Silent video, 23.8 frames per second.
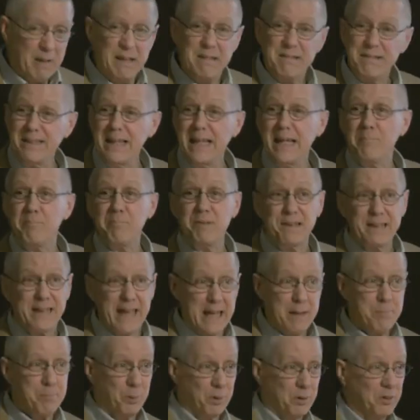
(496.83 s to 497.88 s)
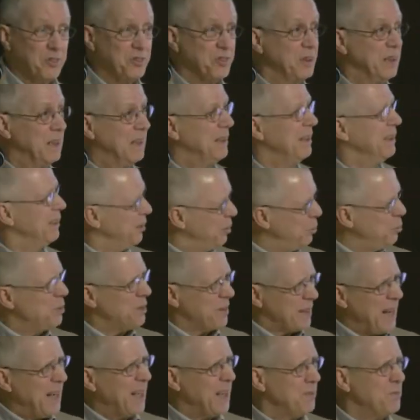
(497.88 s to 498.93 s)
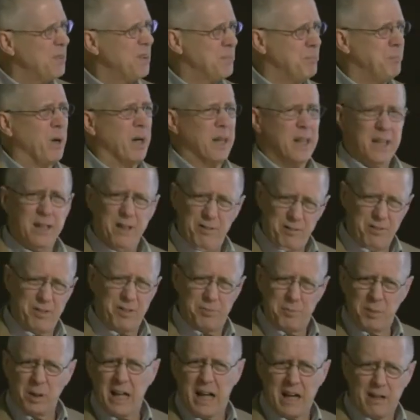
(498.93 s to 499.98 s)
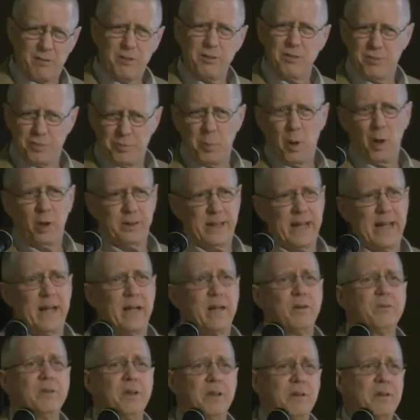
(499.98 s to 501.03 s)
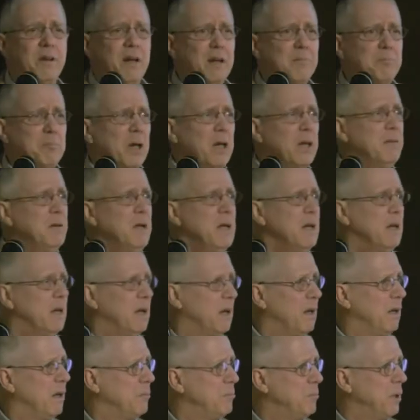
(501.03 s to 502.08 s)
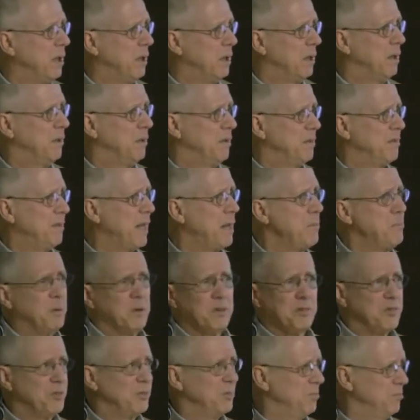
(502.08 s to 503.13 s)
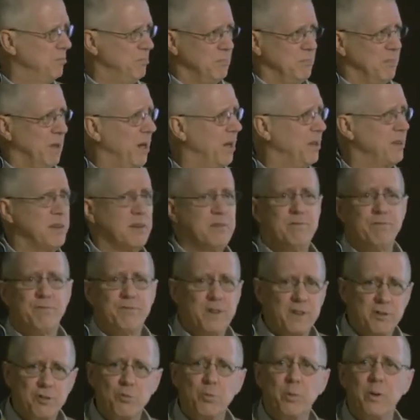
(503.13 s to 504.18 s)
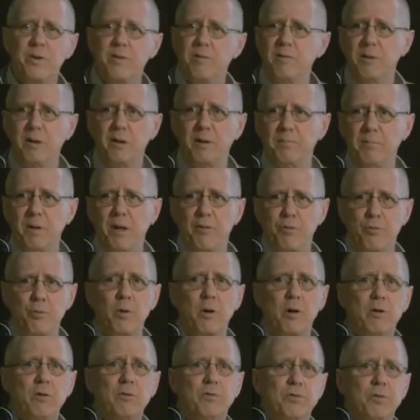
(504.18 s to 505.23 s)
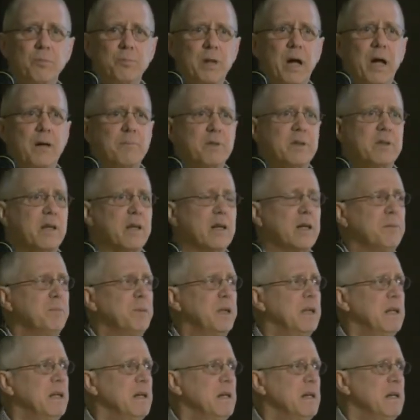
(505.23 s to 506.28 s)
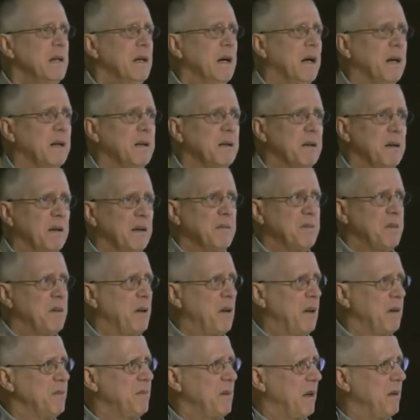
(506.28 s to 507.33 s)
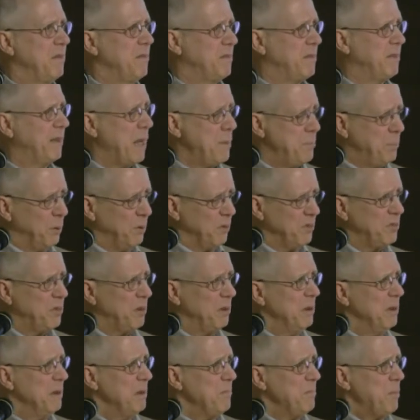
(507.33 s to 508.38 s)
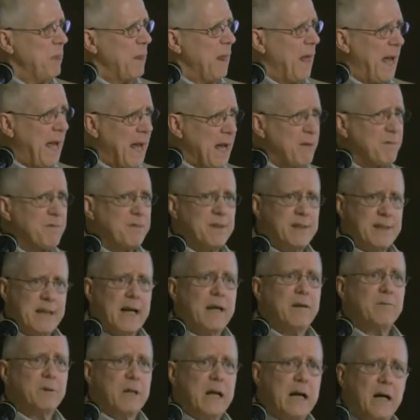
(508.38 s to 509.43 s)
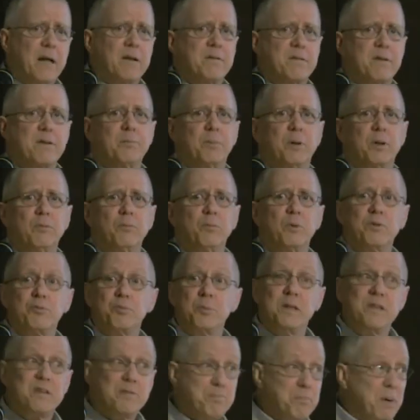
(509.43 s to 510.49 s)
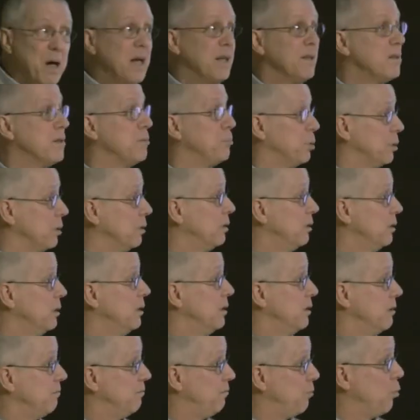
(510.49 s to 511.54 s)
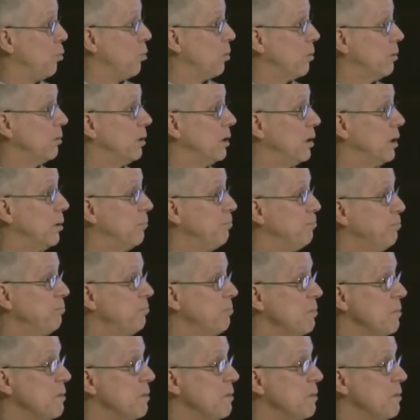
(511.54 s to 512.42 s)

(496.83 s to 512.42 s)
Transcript: Sam Staples, who was kind of his buddy, a small town. Uh, um, uh, um, uh, Staples hunted and fished with uh, Thoreau from time to time. And uh, Staples, as the town constable, was responsible for um,